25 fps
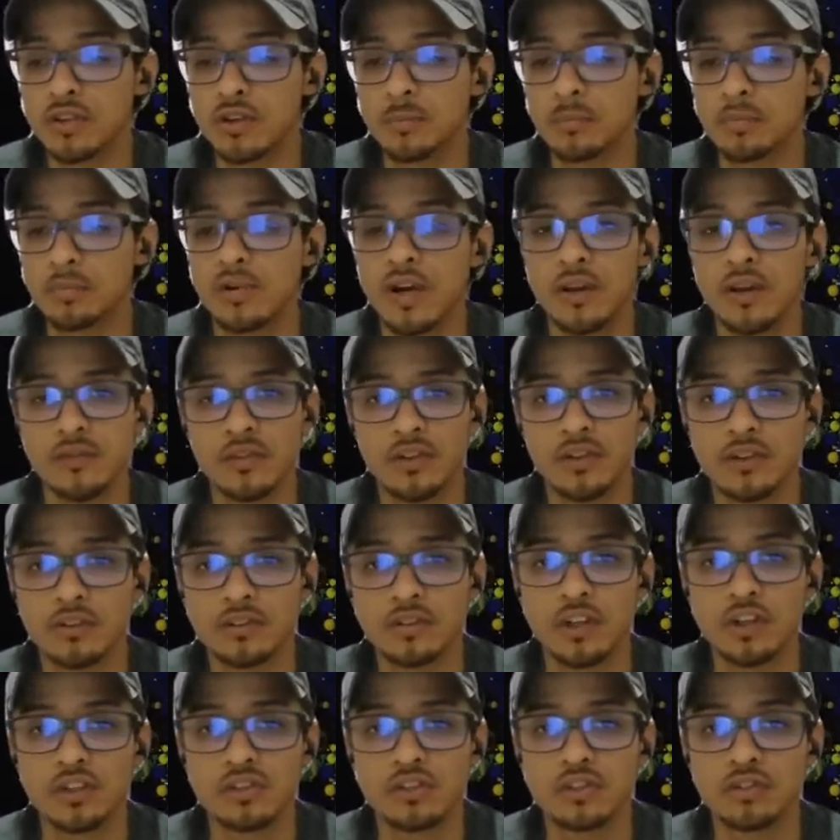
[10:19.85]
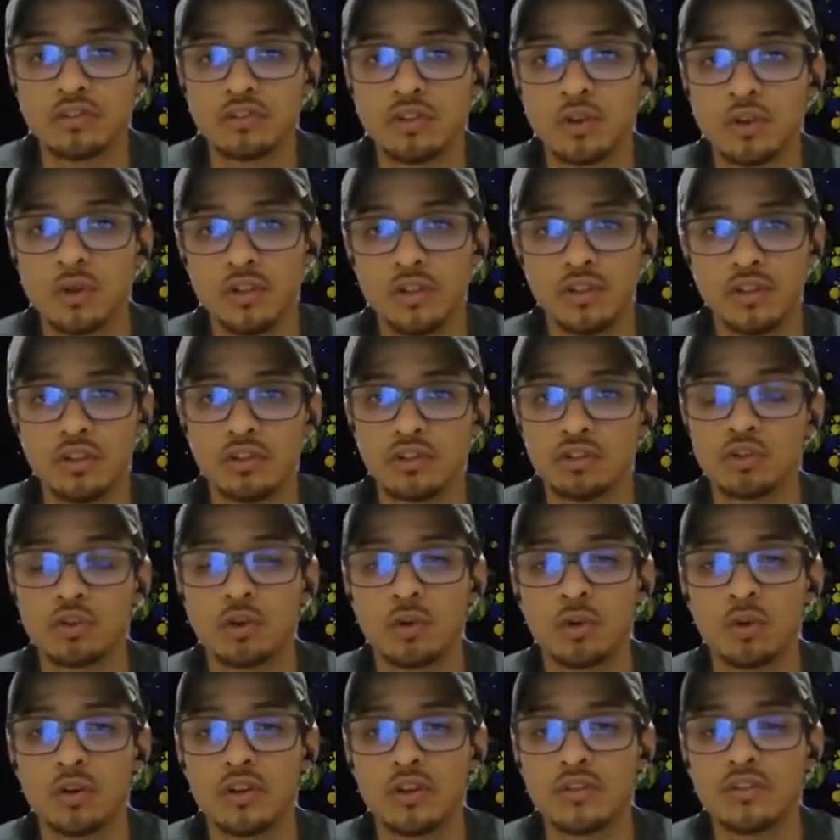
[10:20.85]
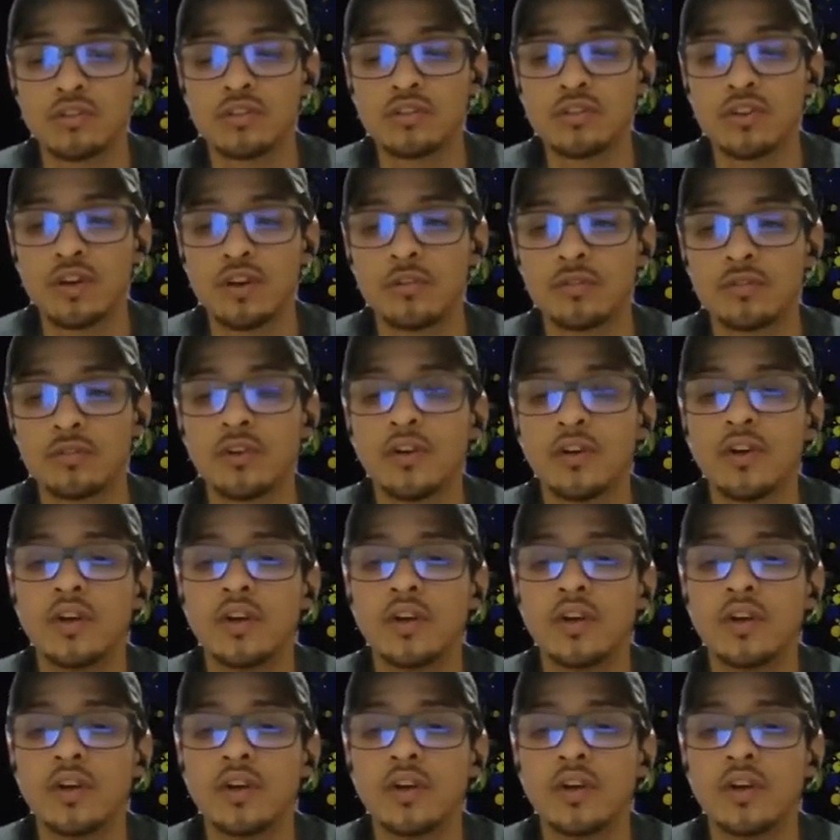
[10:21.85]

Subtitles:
private discussions go in Discord and stuff,